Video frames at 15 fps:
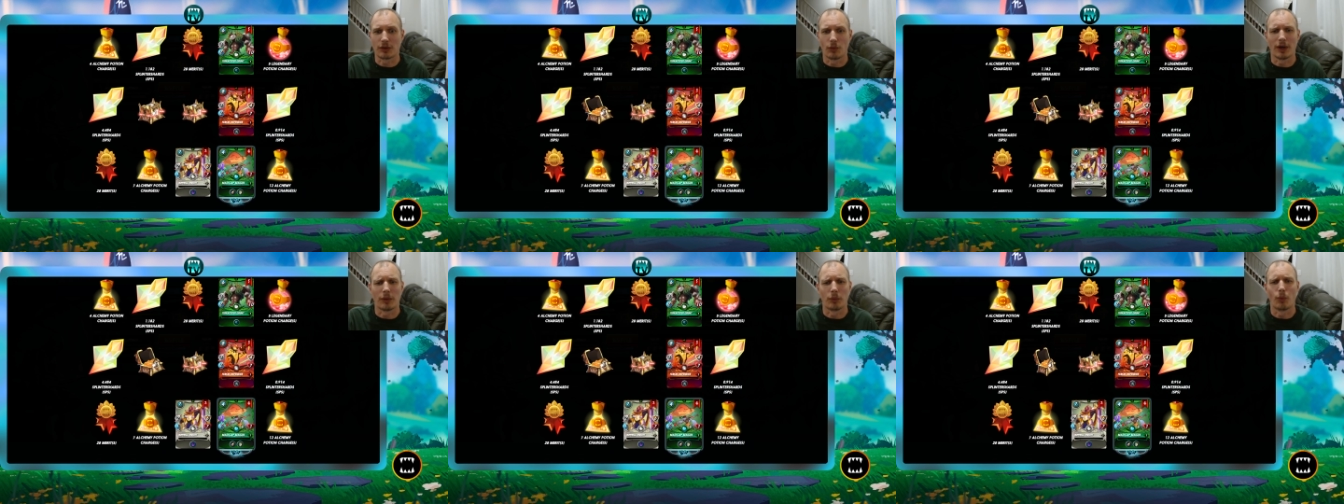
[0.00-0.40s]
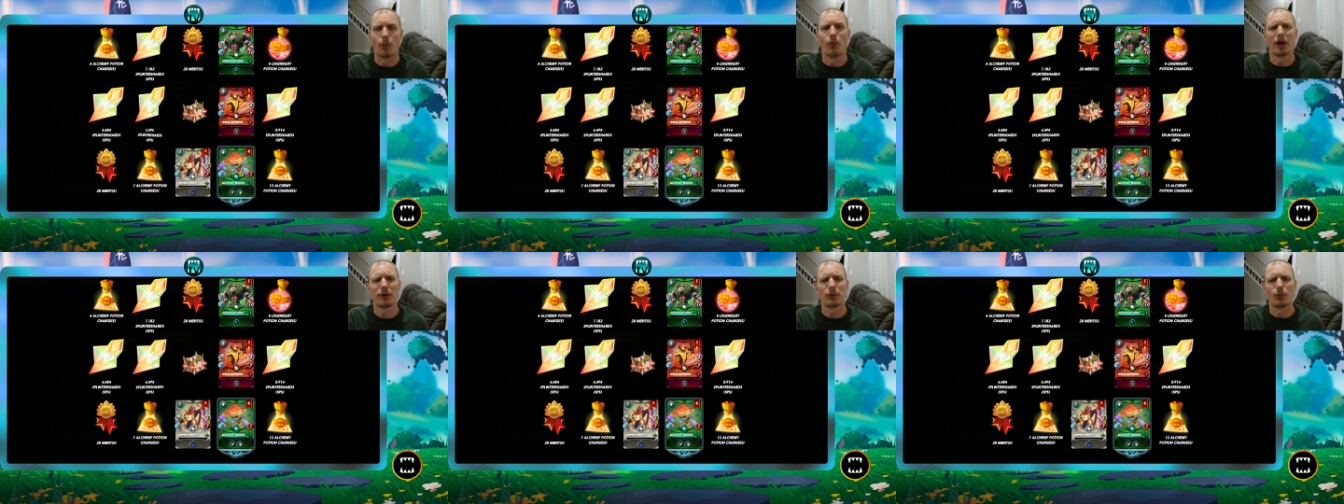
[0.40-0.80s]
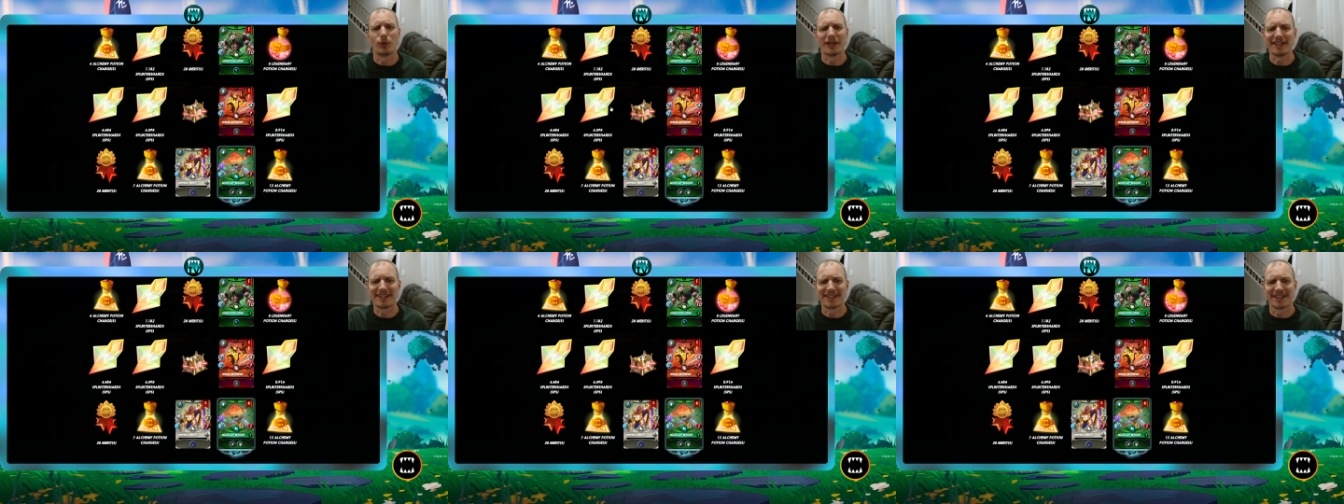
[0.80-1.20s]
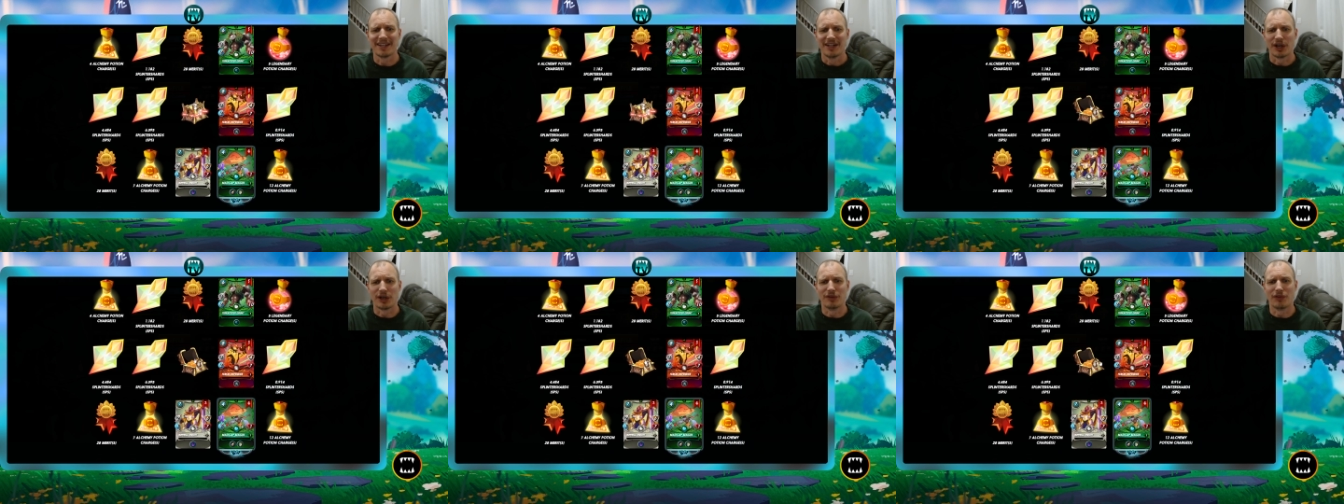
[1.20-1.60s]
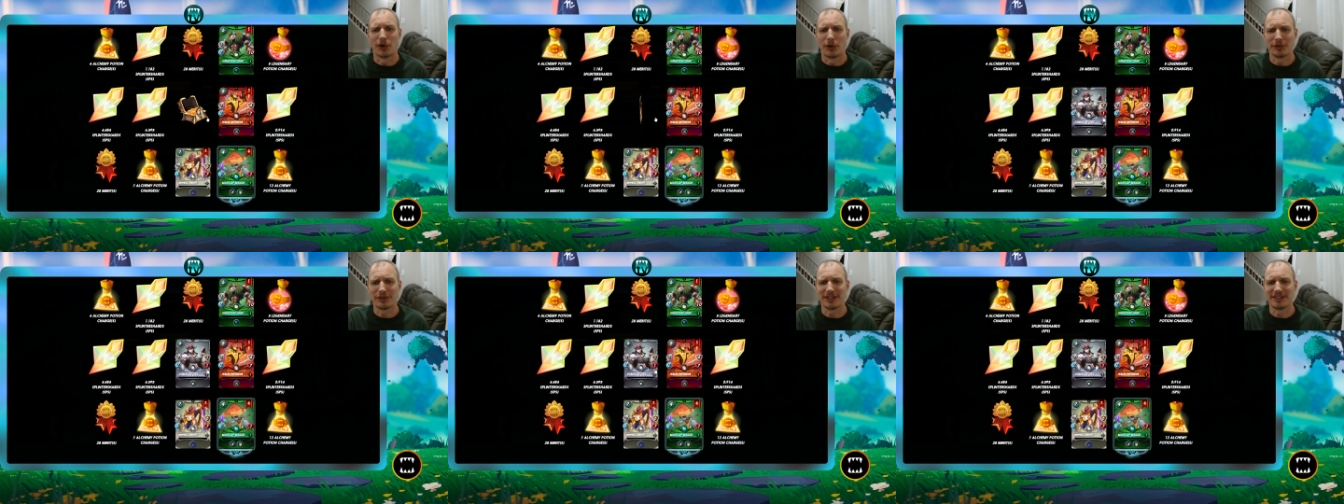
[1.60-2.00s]
what, one week out of
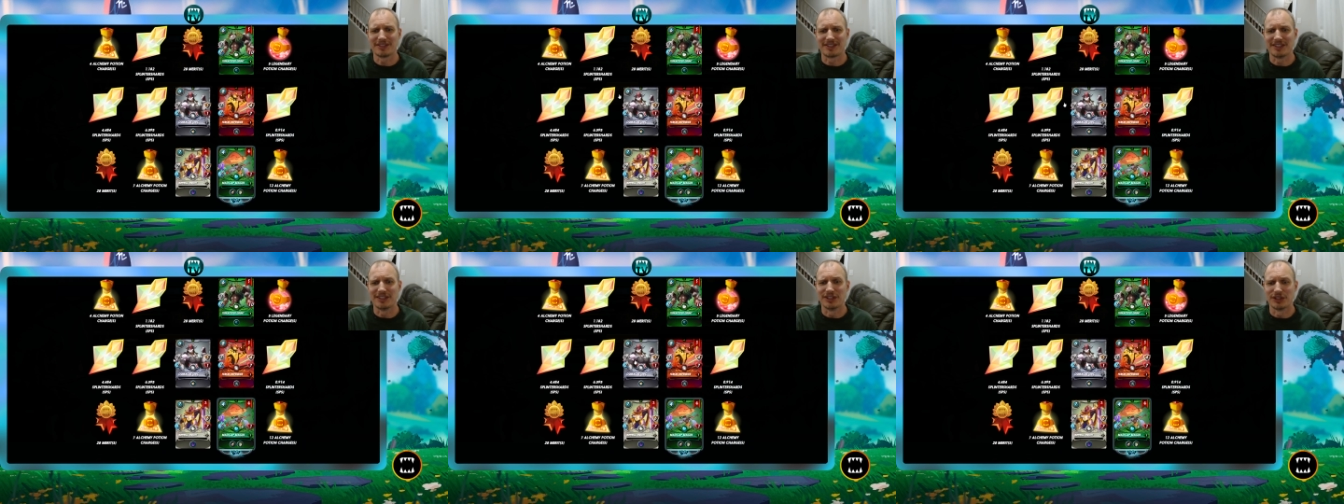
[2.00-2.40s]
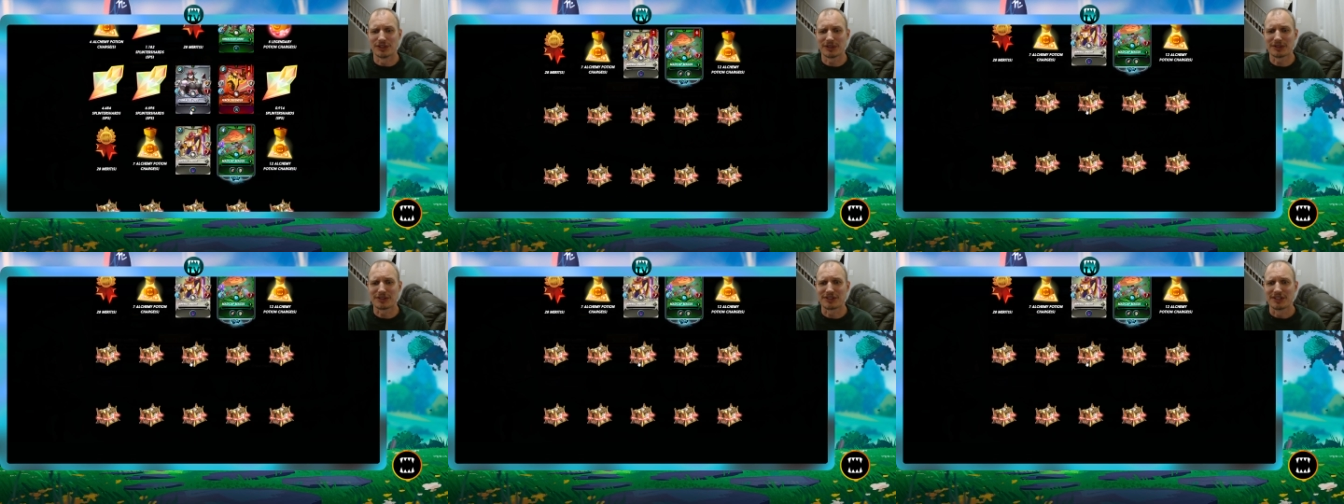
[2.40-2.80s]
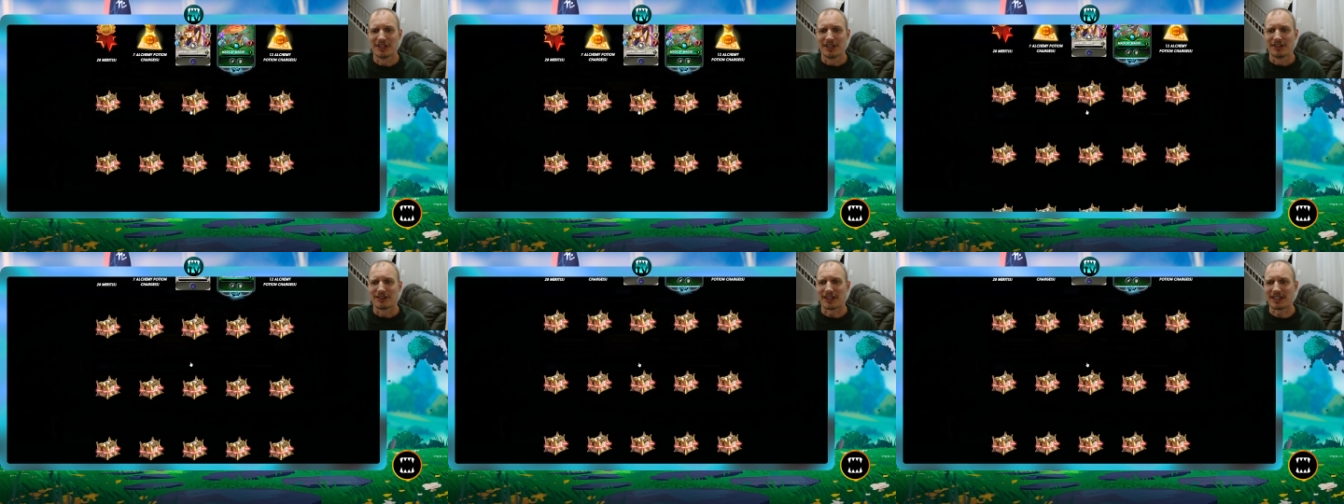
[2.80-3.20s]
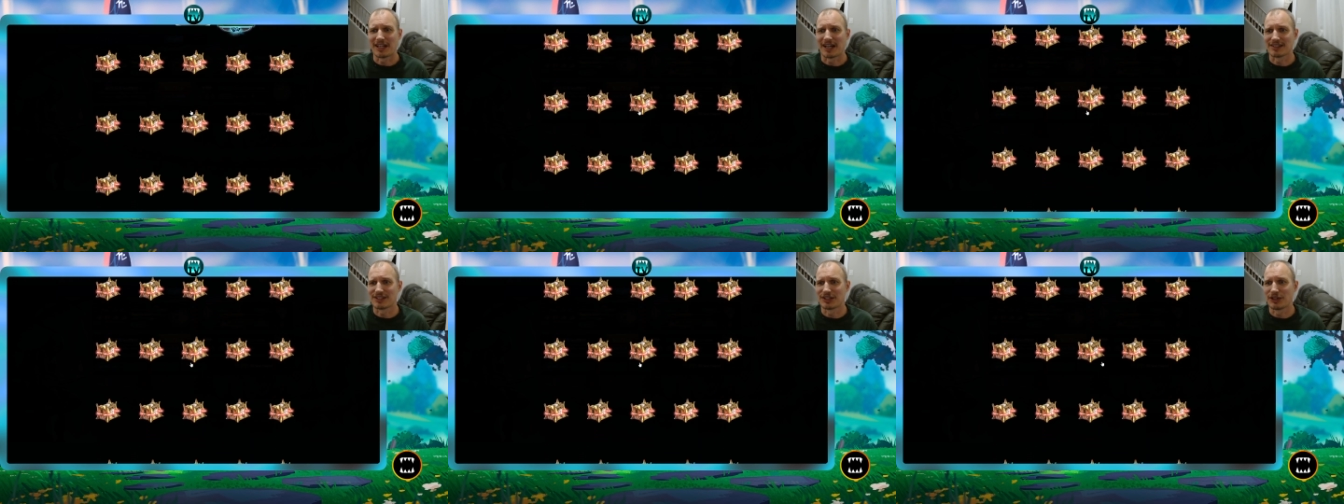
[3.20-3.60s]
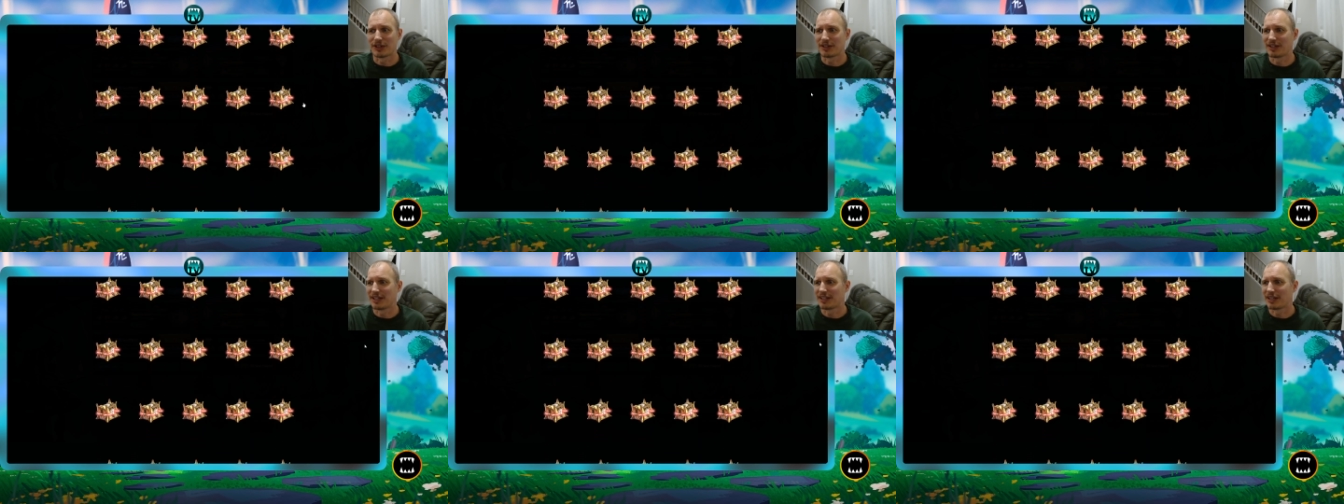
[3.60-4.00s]
all these years that he hasn't
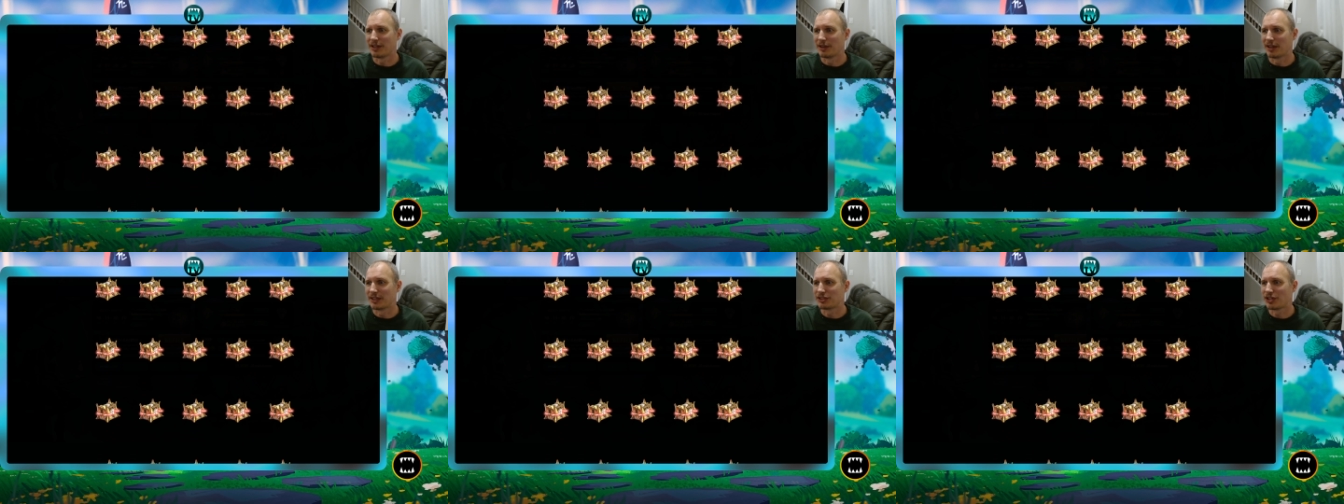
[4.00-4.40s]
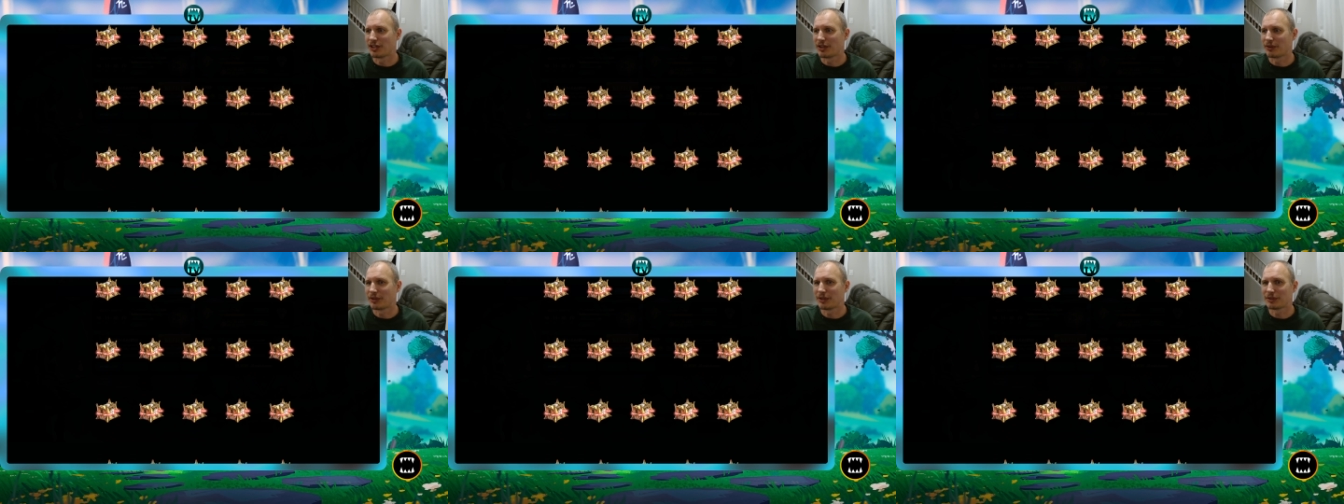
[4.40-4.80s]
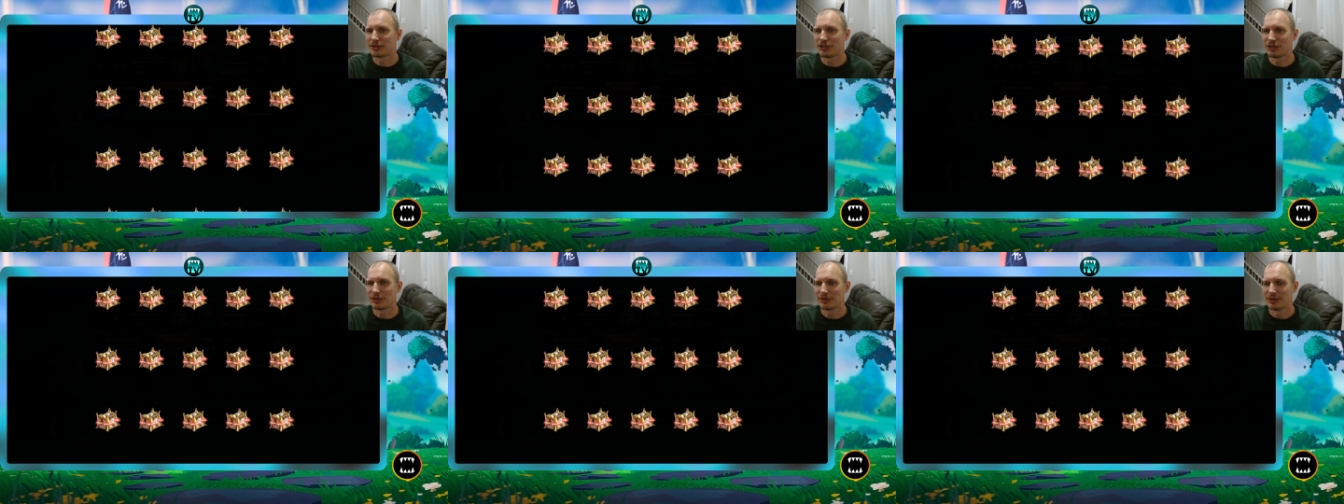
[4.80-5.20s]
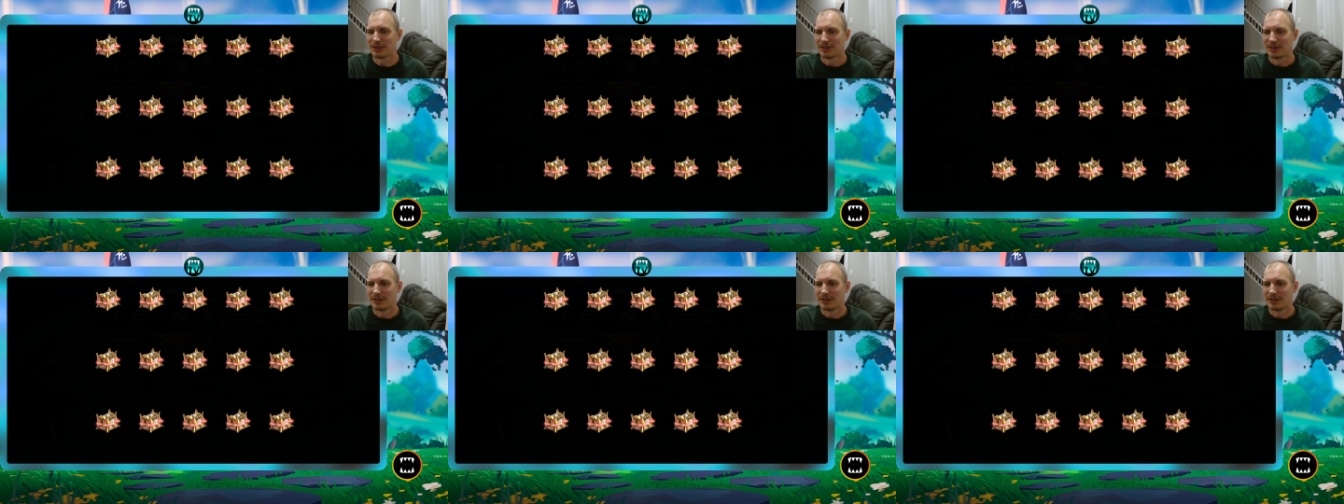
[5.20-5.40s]
gotten like a legendary or two?